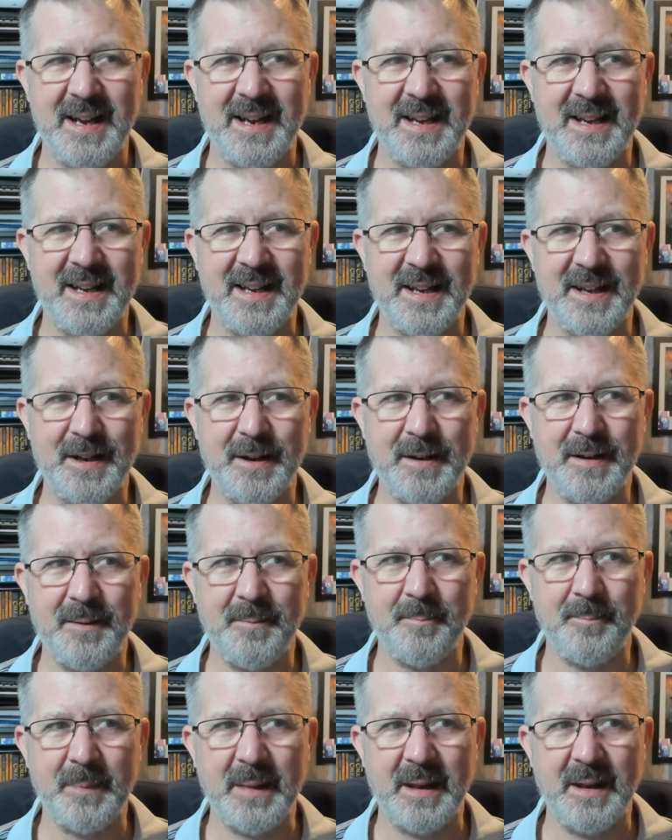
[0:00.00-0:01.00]

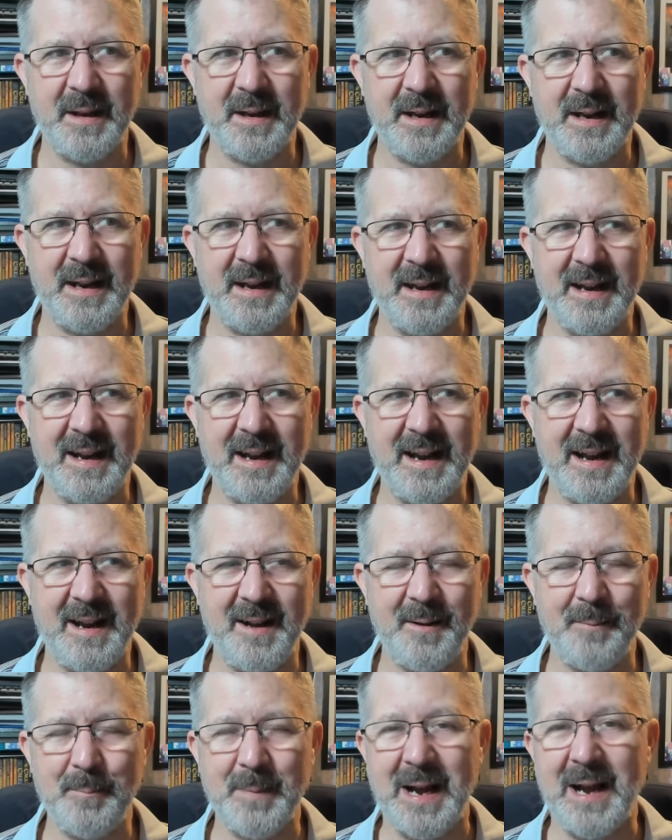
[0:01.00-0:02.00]
Um,
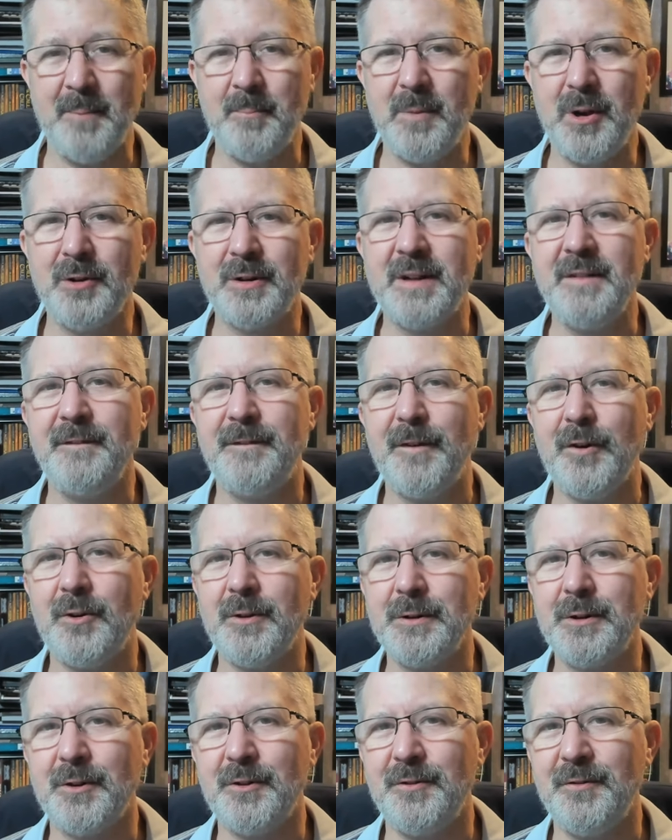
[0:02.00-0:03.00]
I'm I'm looking
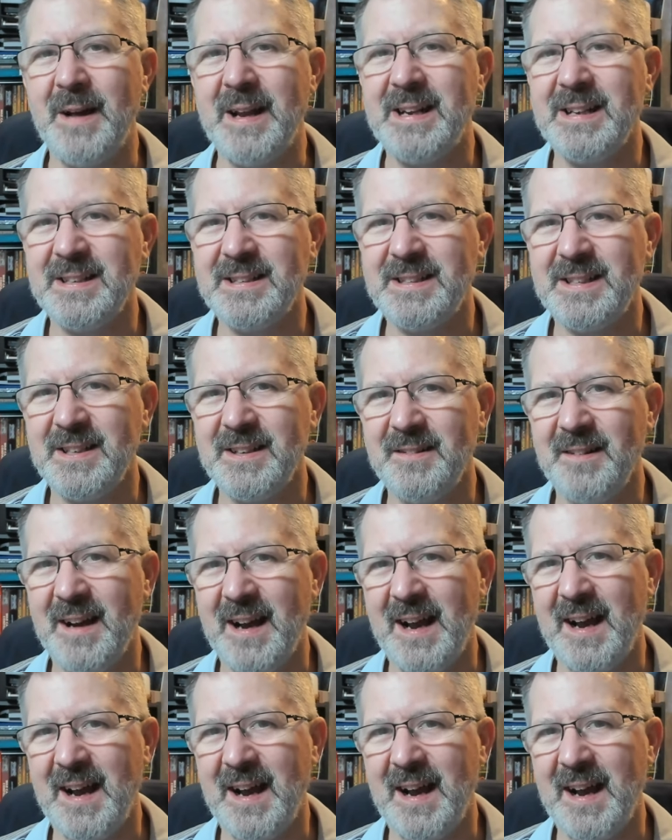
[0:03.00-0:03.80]
forward already to